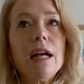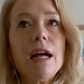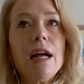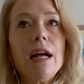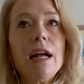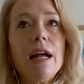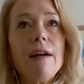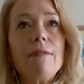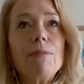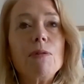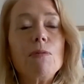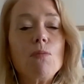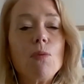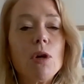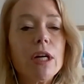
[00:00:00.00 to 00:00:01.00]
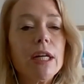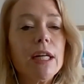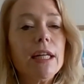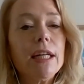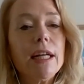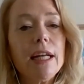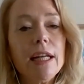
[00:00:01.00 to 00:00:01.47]
have been
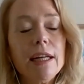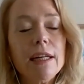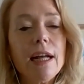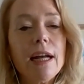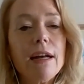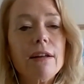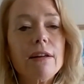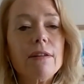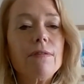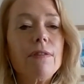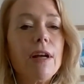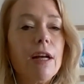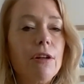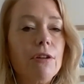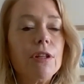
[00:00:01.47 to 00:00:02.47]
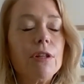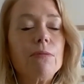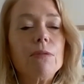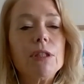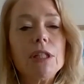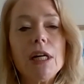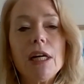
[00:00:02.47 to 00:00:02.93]
working in and out of health and
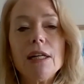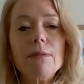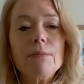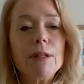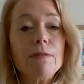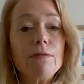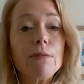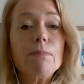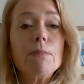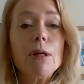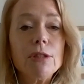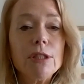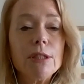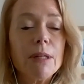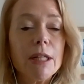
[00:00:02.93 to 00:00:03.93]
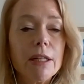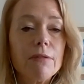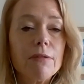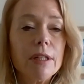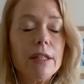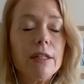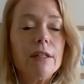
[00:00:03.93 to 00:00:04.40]
retirement for most of my
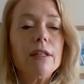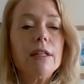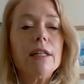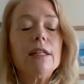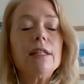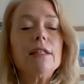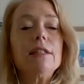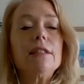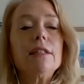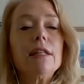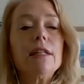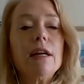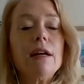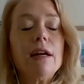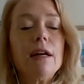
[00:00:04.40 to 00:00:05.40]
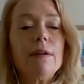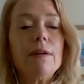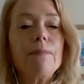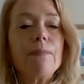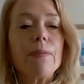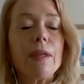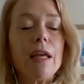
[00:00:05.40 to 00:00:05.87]
career in,
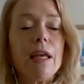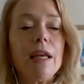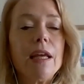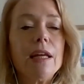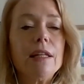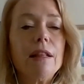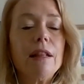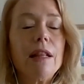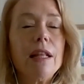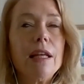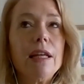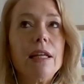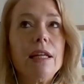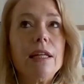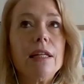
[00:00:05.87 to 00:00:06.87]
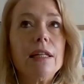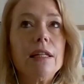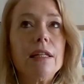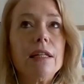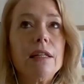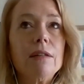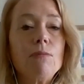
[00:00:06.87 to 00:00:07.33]
um, in the
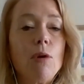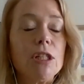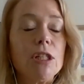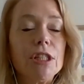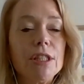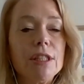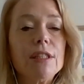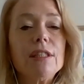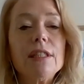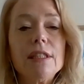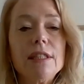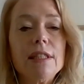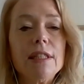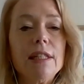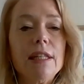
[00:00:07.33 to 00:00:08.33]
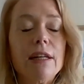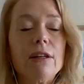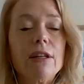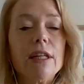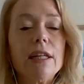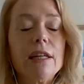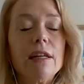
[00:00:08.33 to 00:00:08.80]
Washington, D.C.
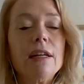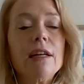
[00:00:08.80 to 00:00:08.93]
area.